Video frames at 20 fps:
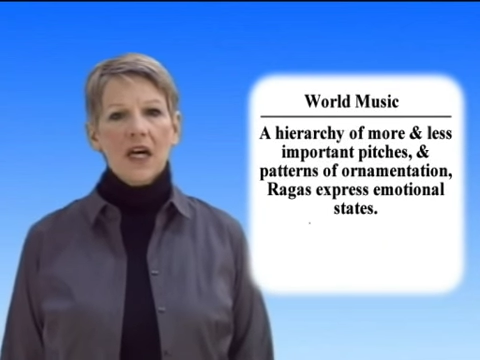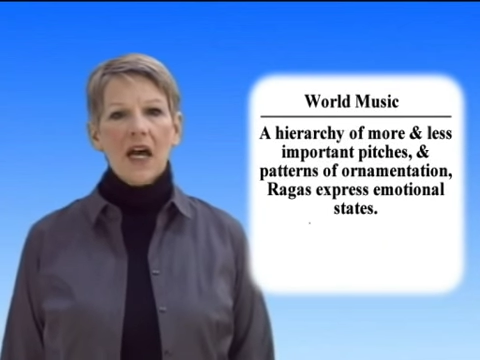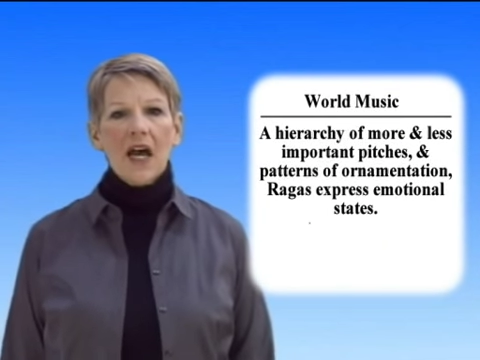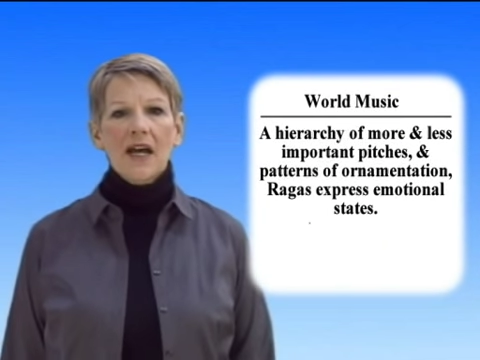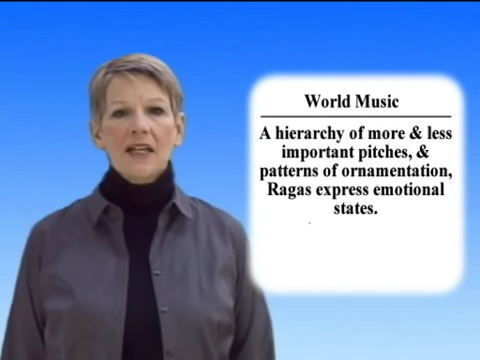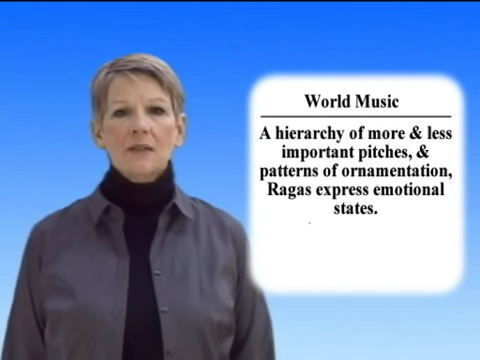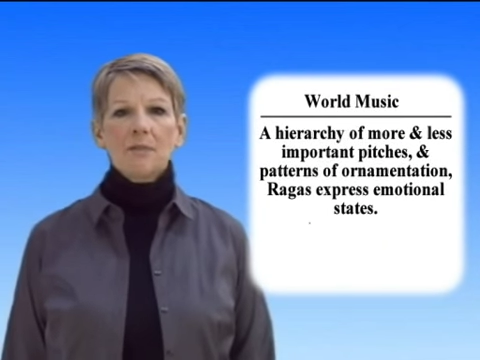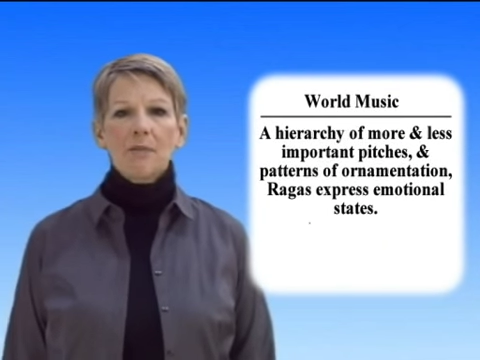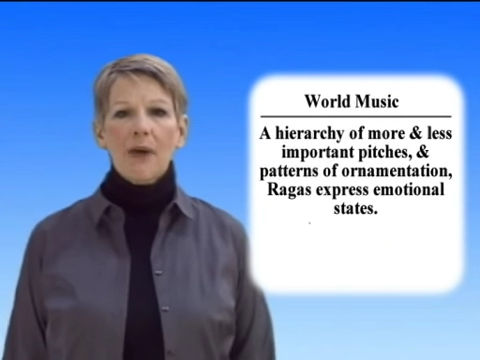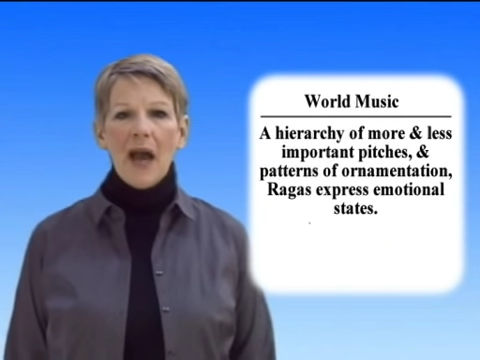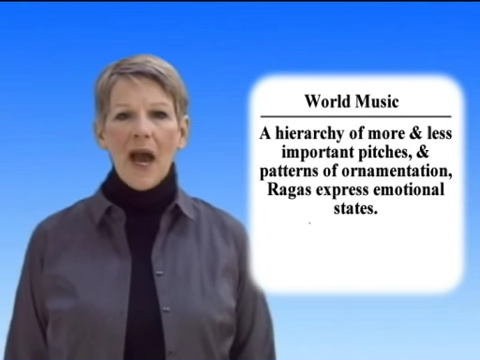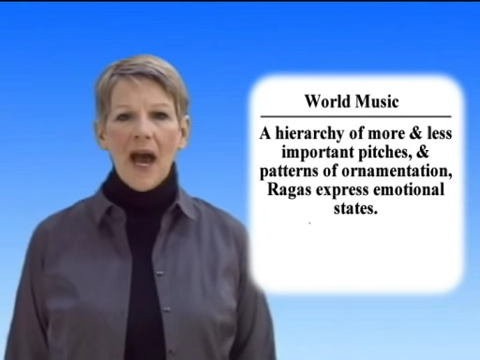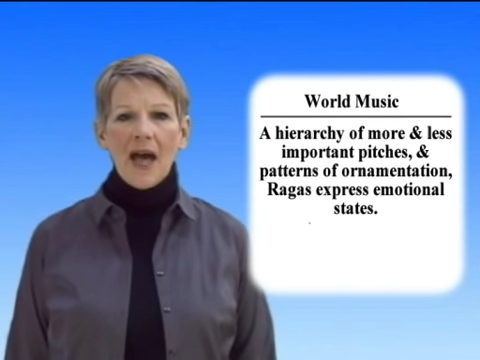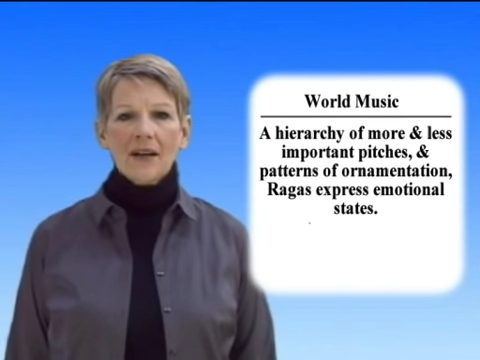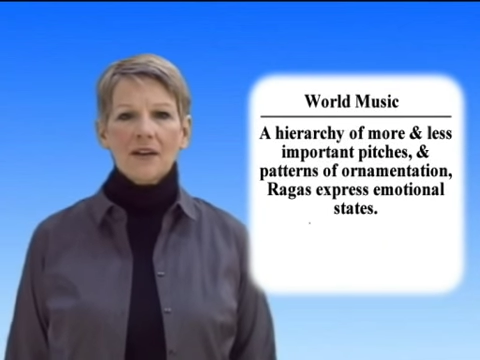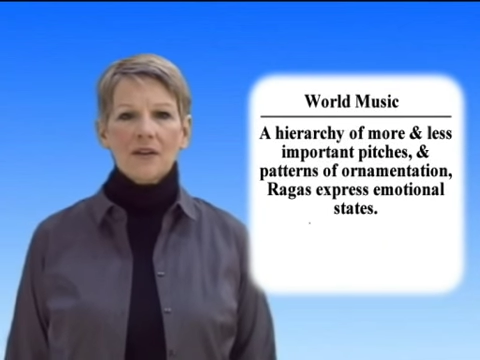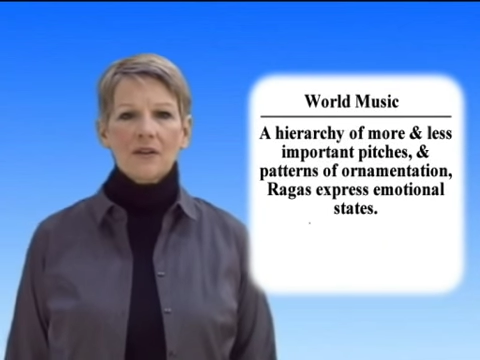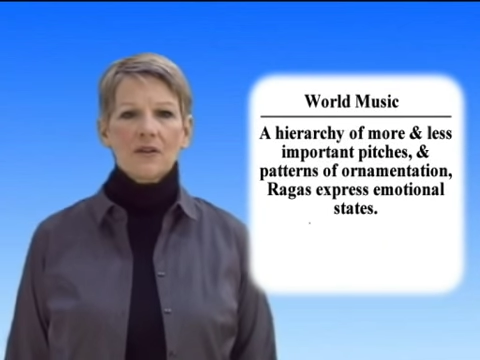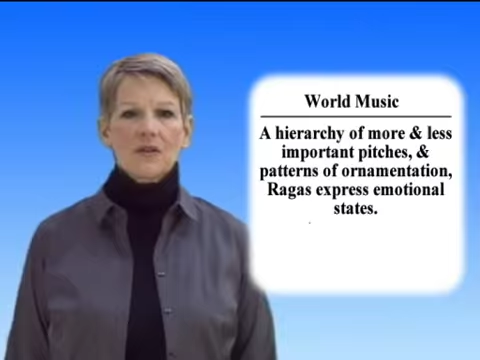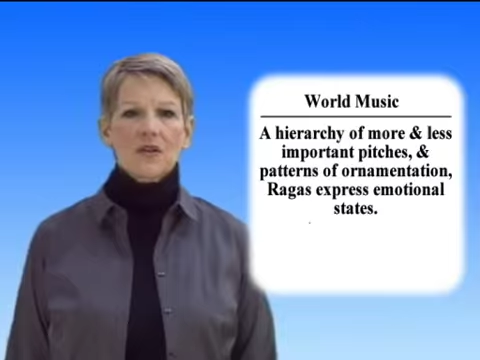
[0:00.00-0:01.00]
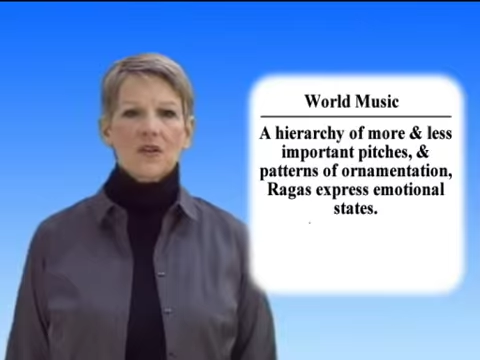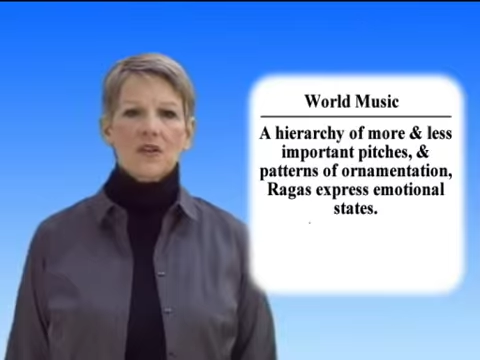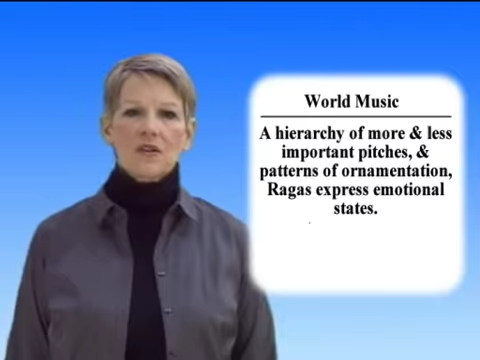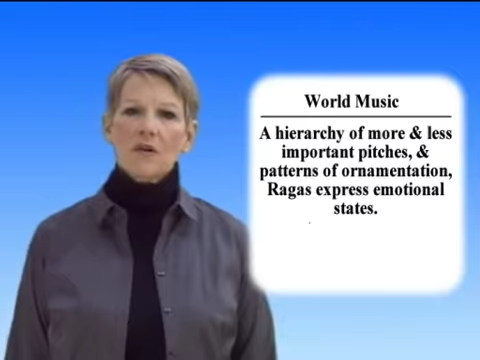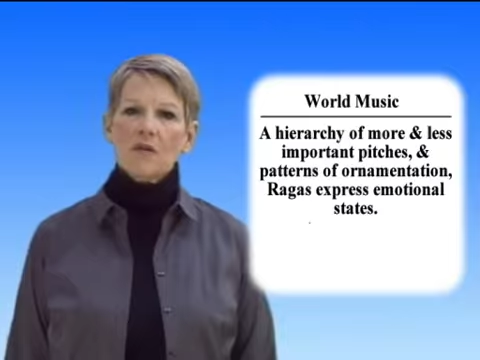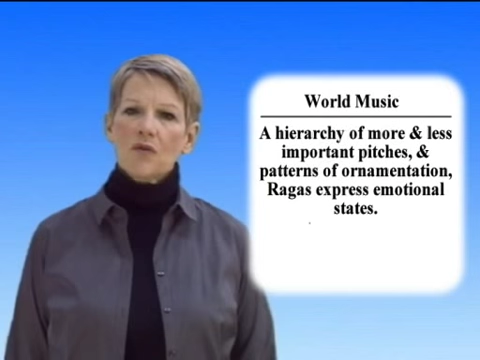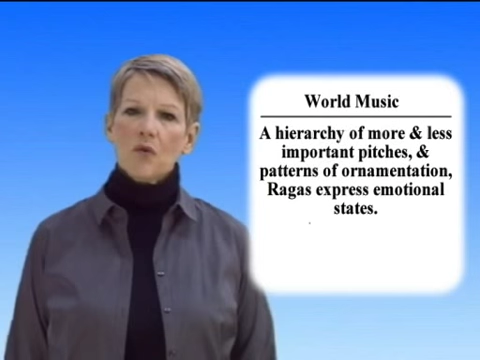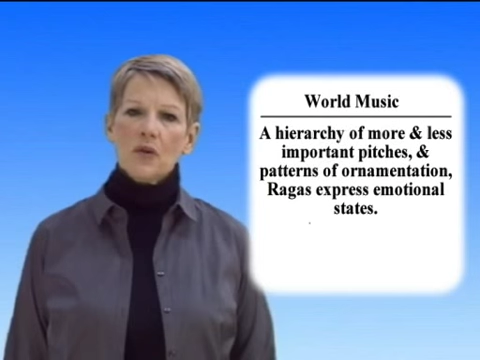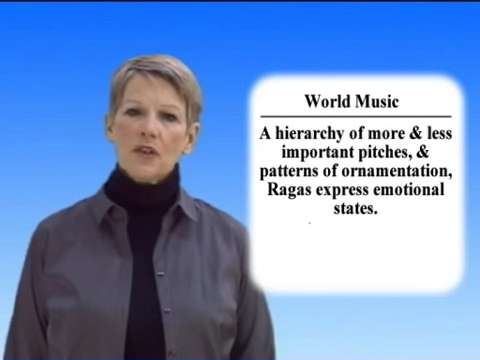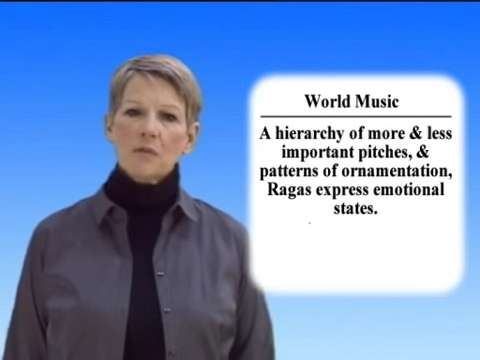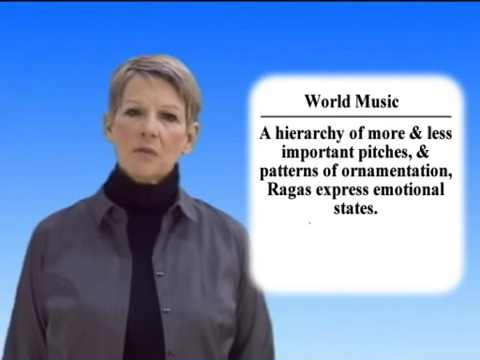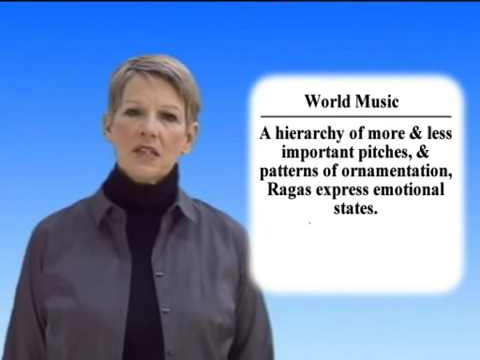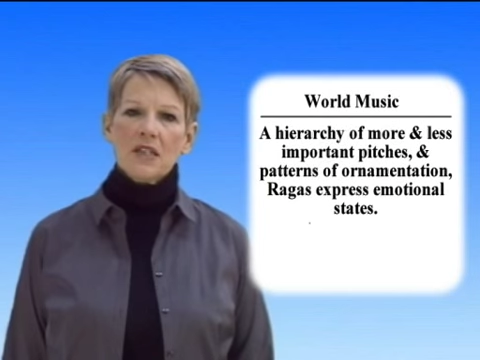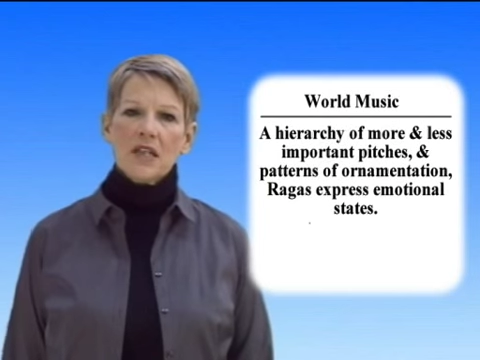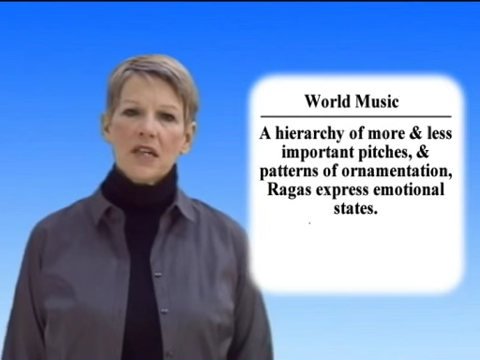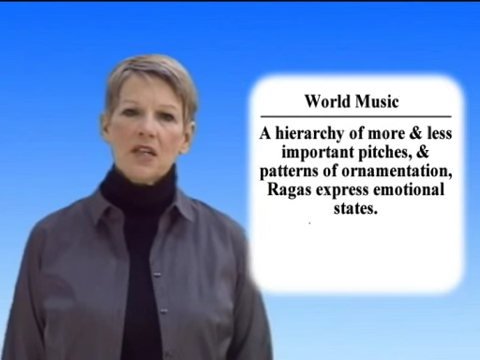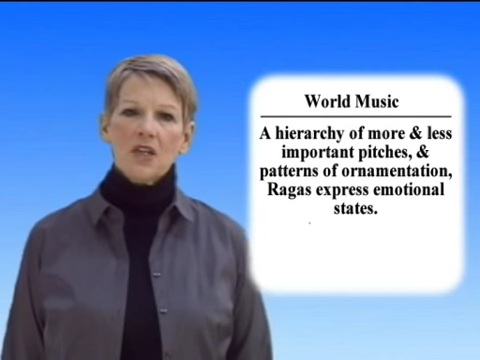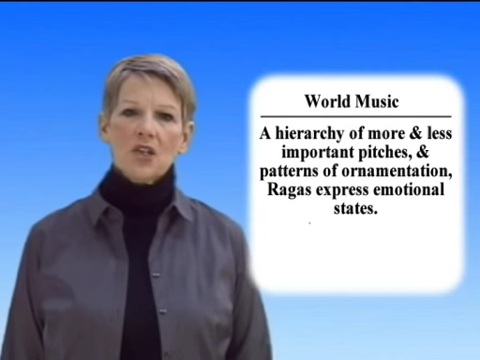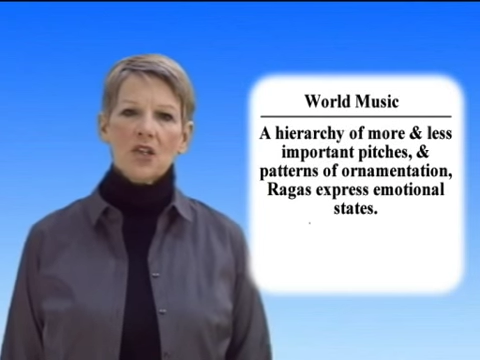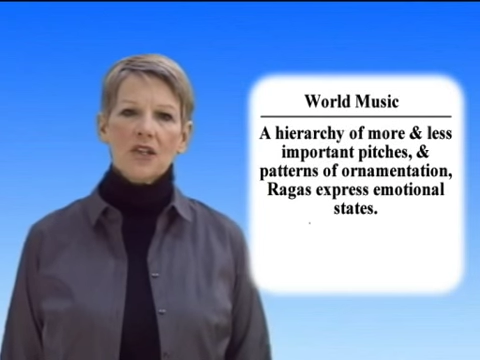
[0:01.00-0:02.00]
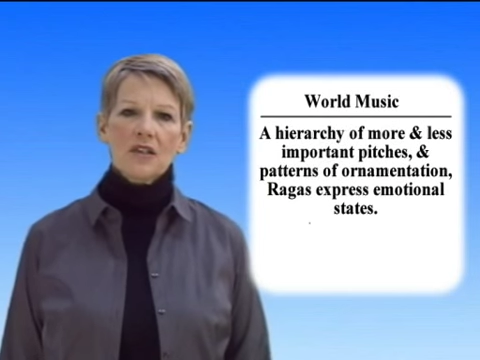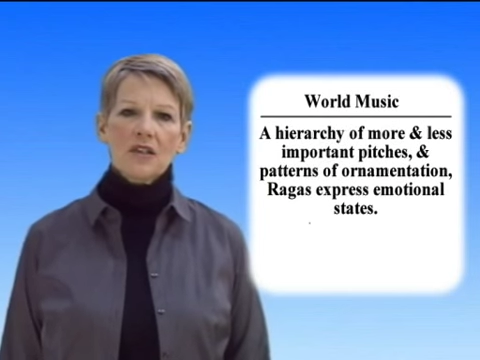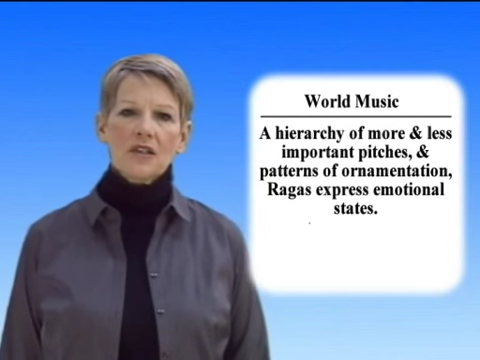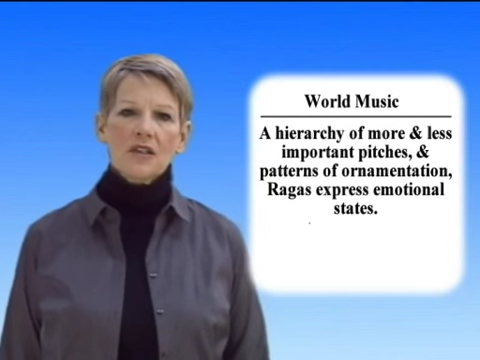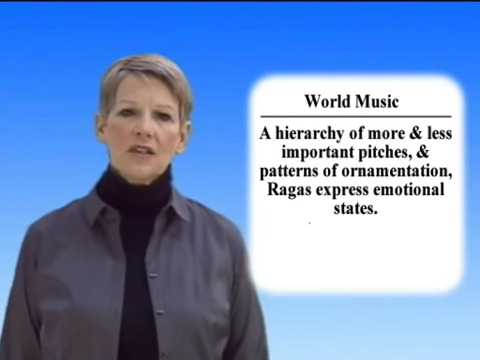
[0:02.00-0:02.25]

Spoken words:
and patterns of ornamentation.